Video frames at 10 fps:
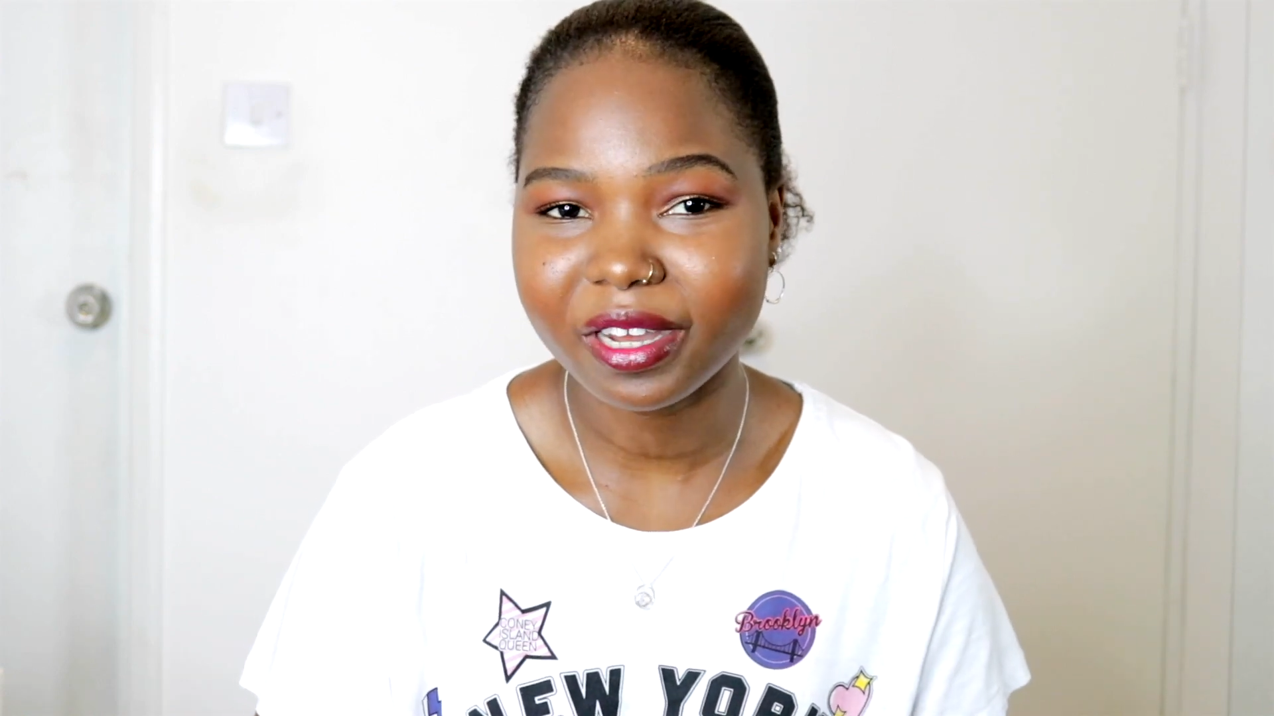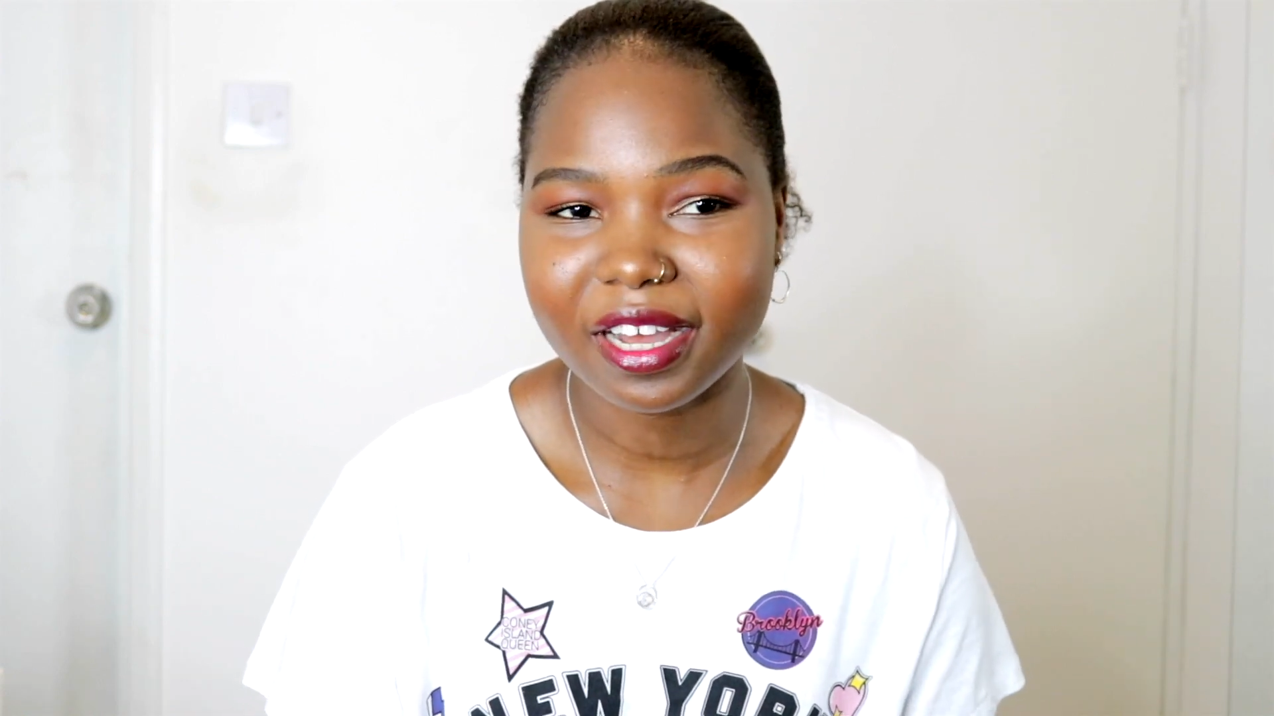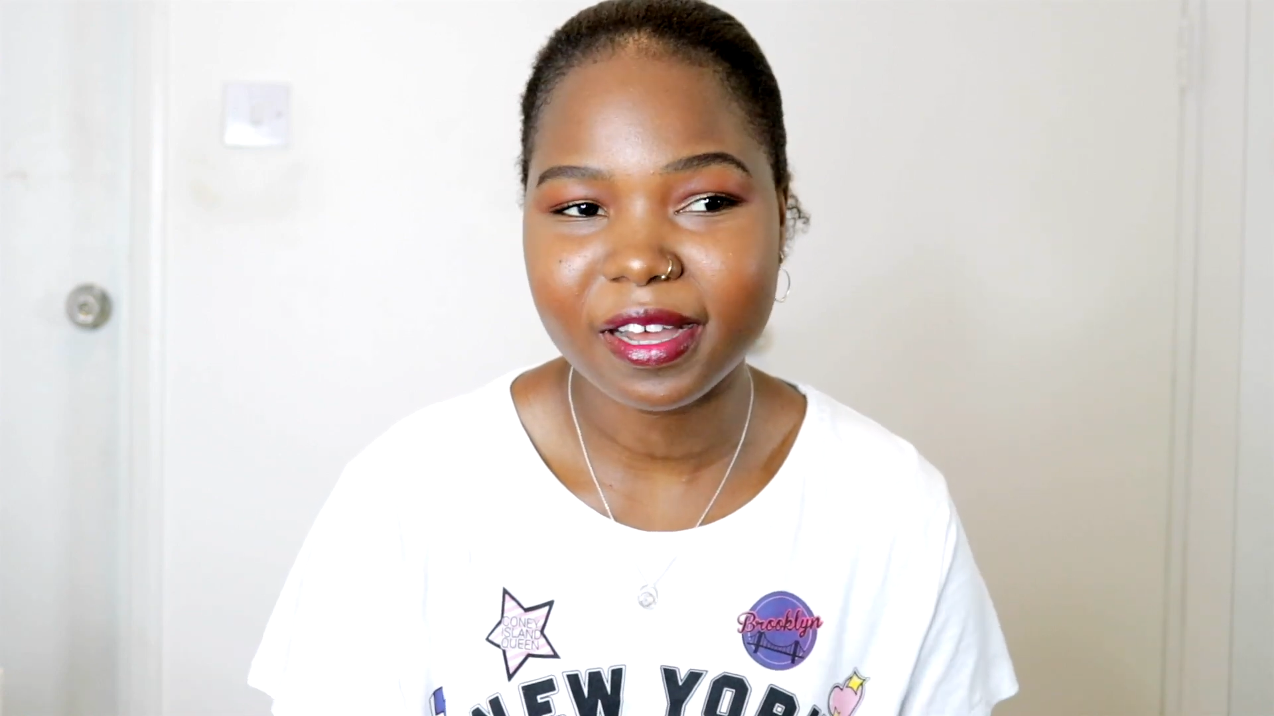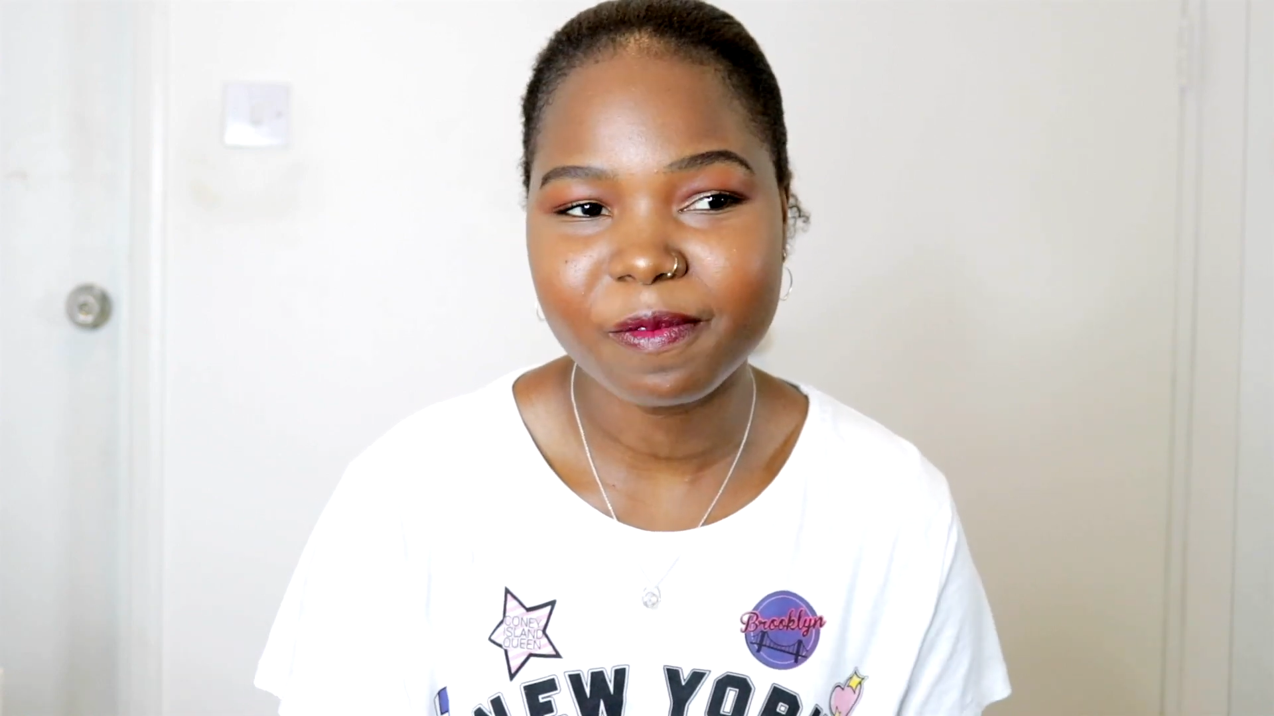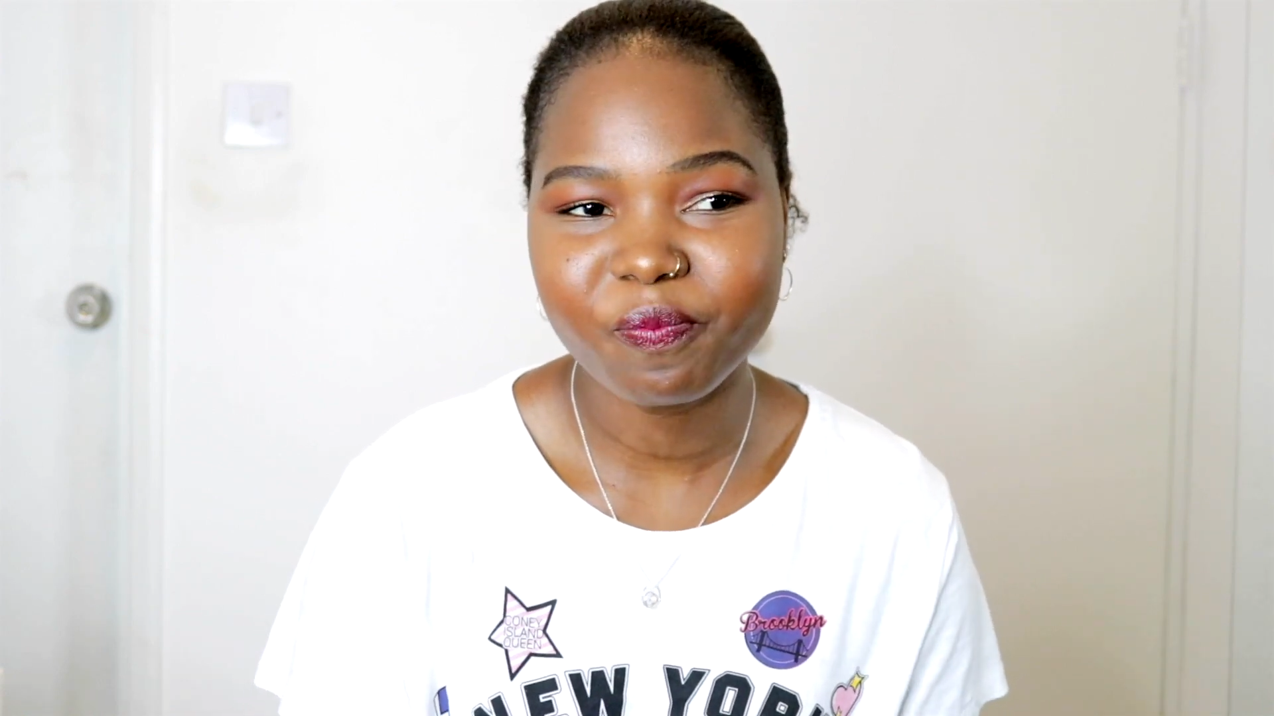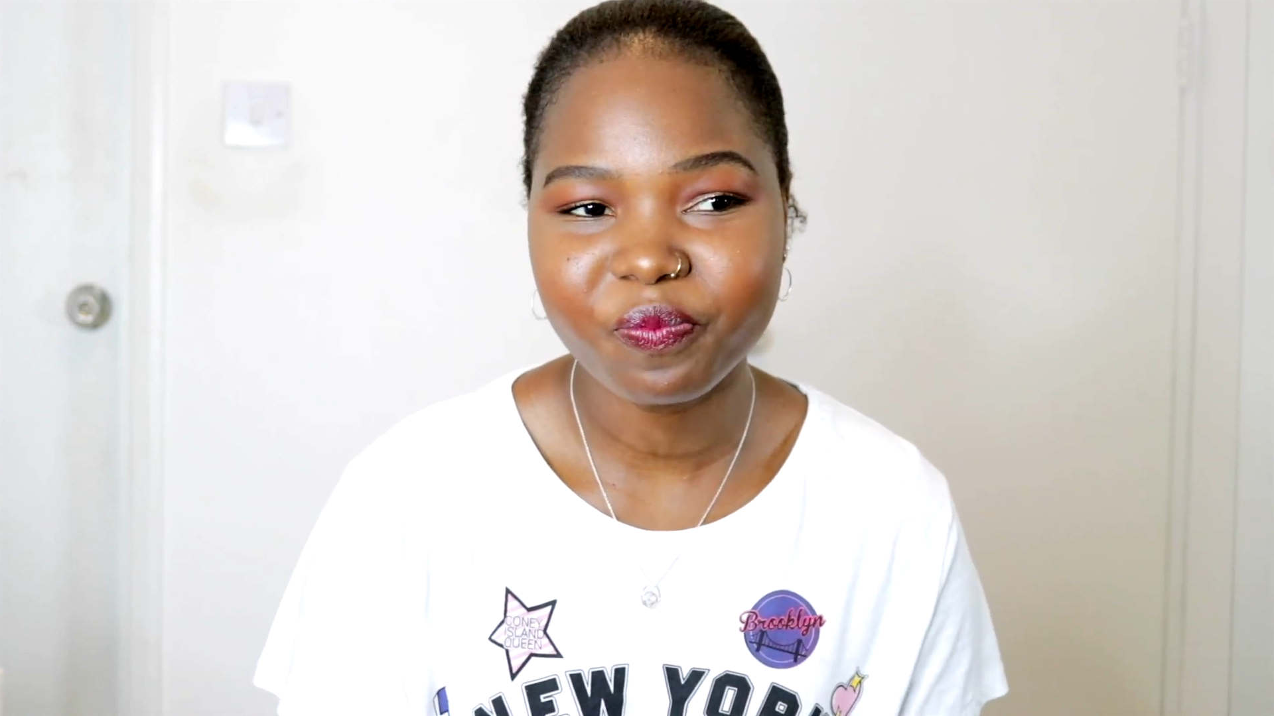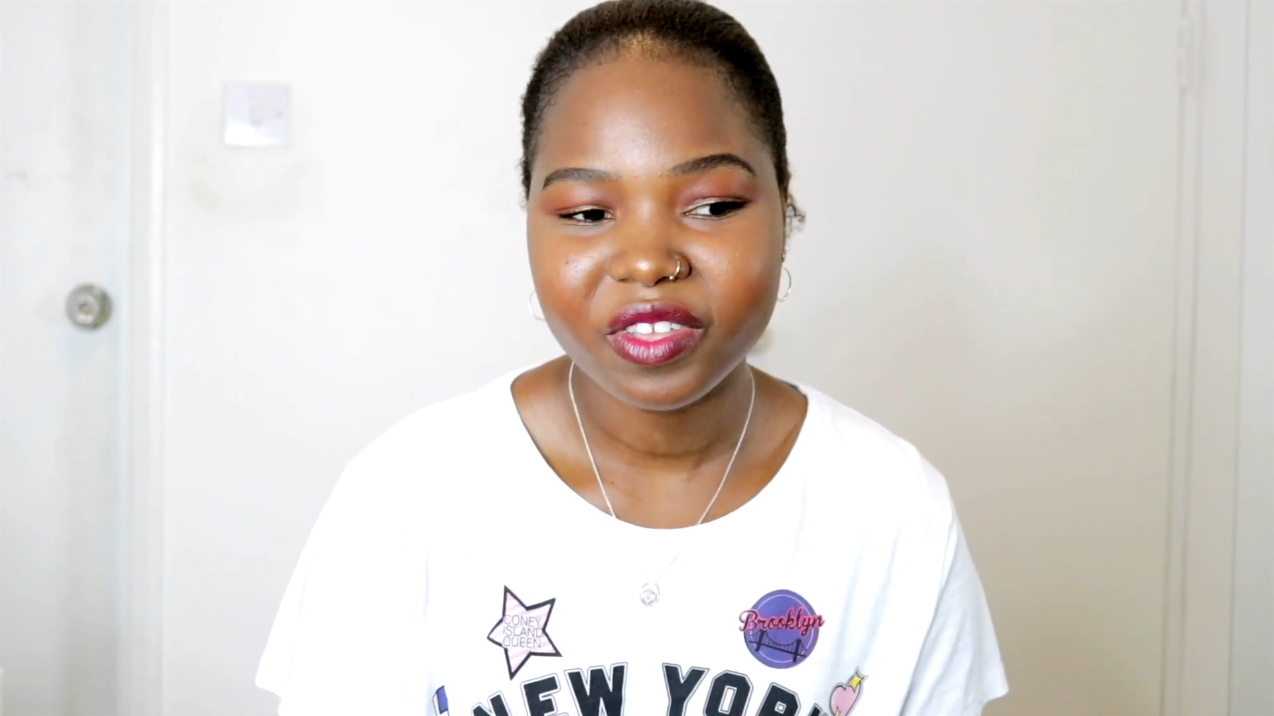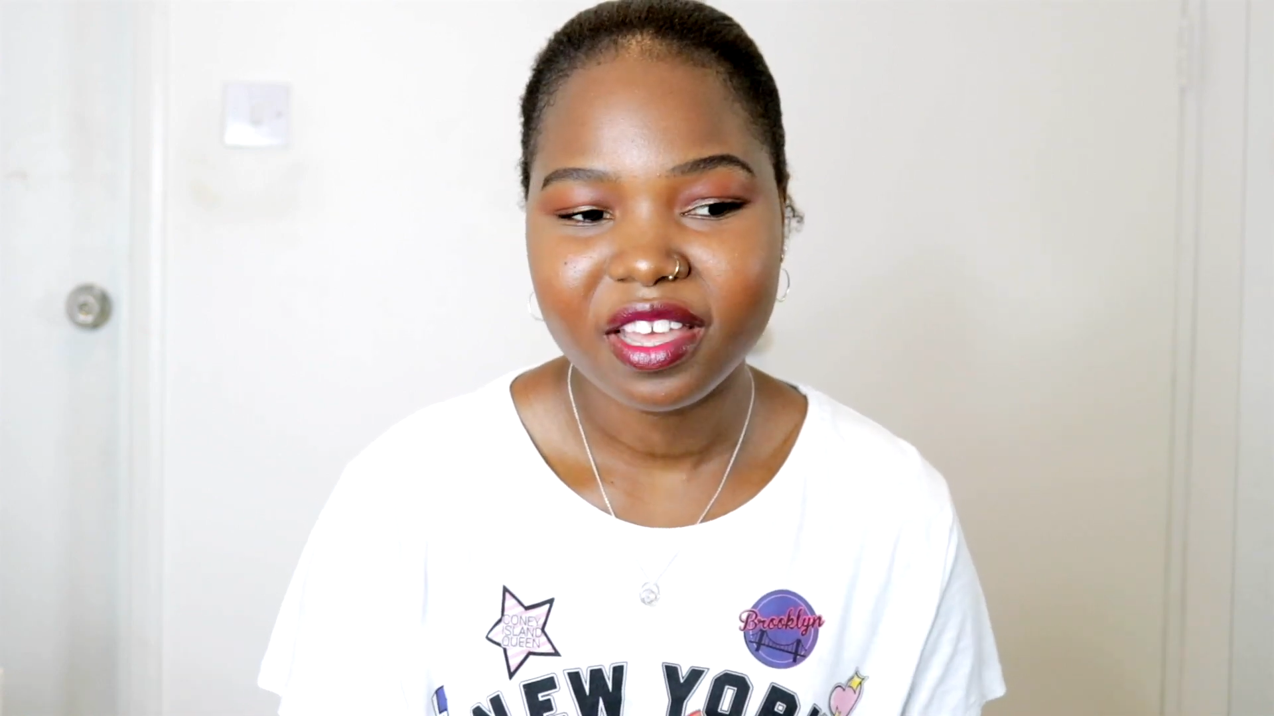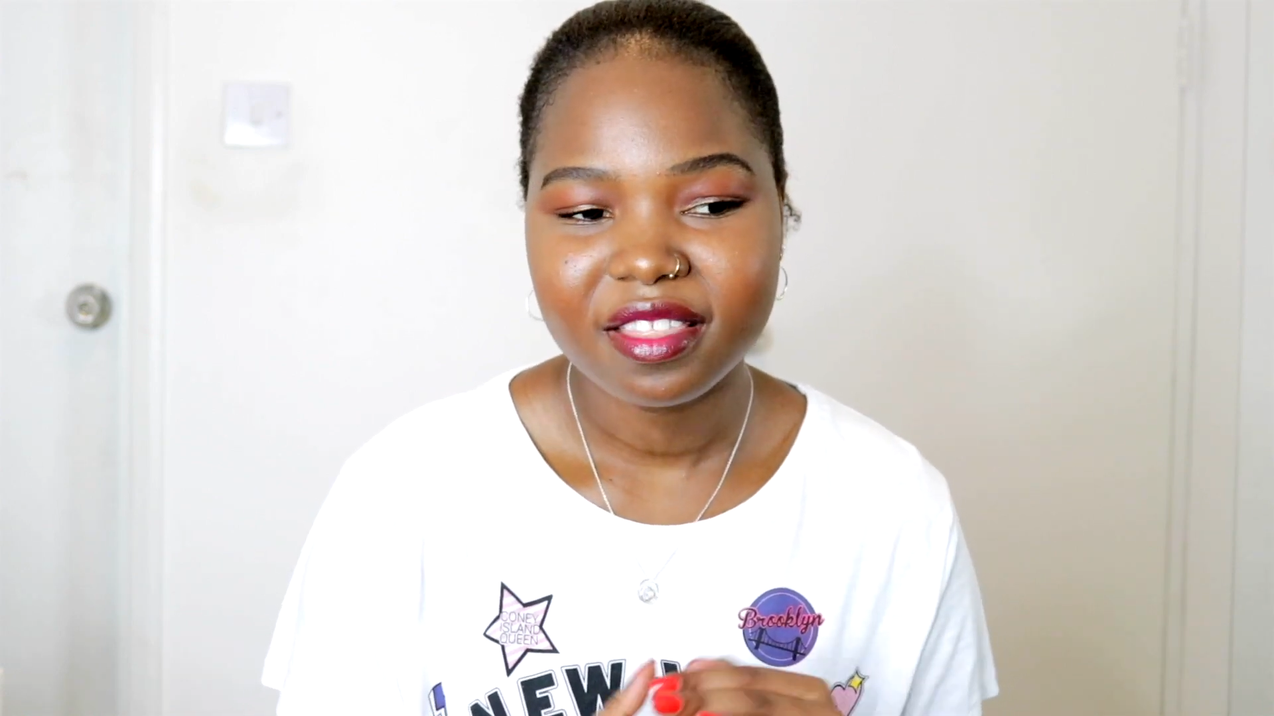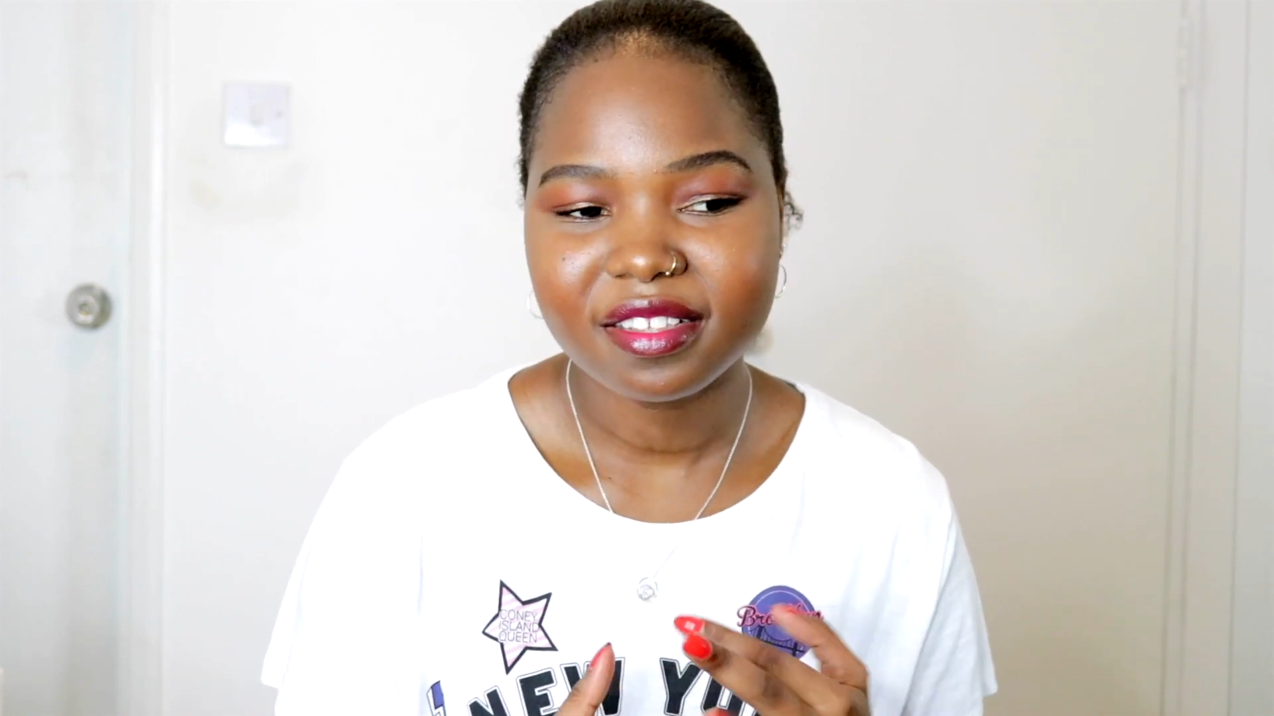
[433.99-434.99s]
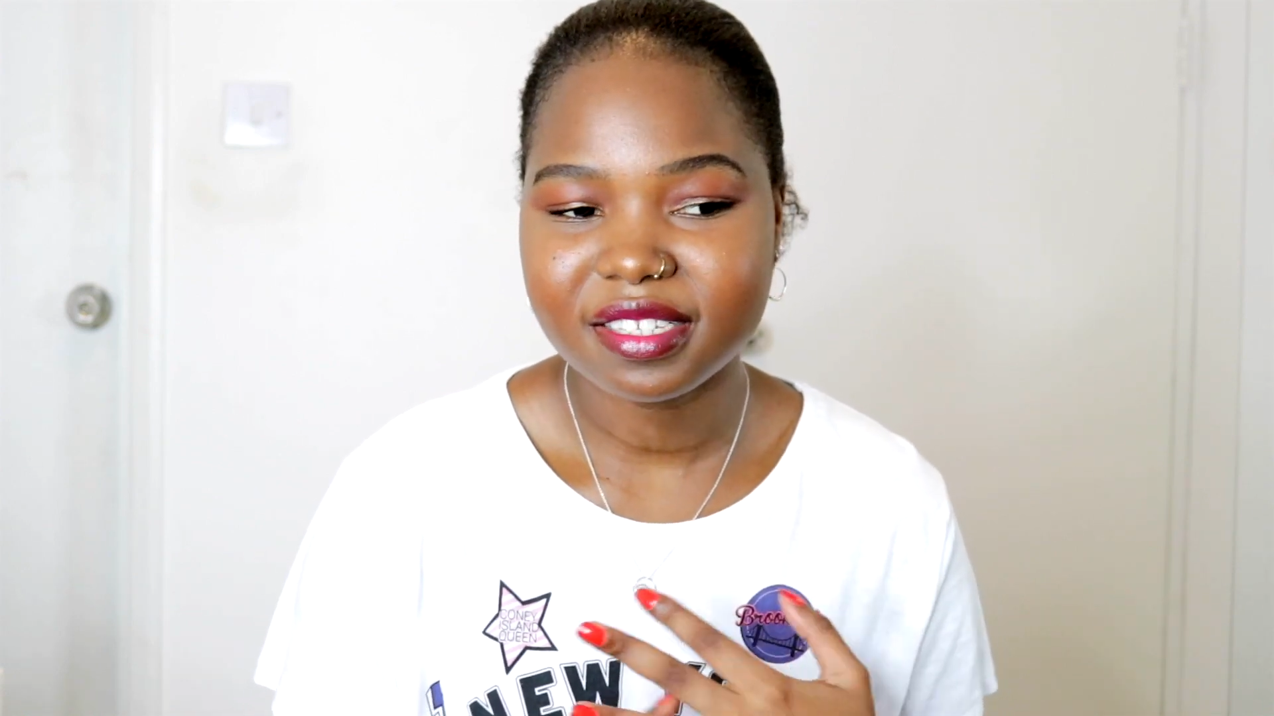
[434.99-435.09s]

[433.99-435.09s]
The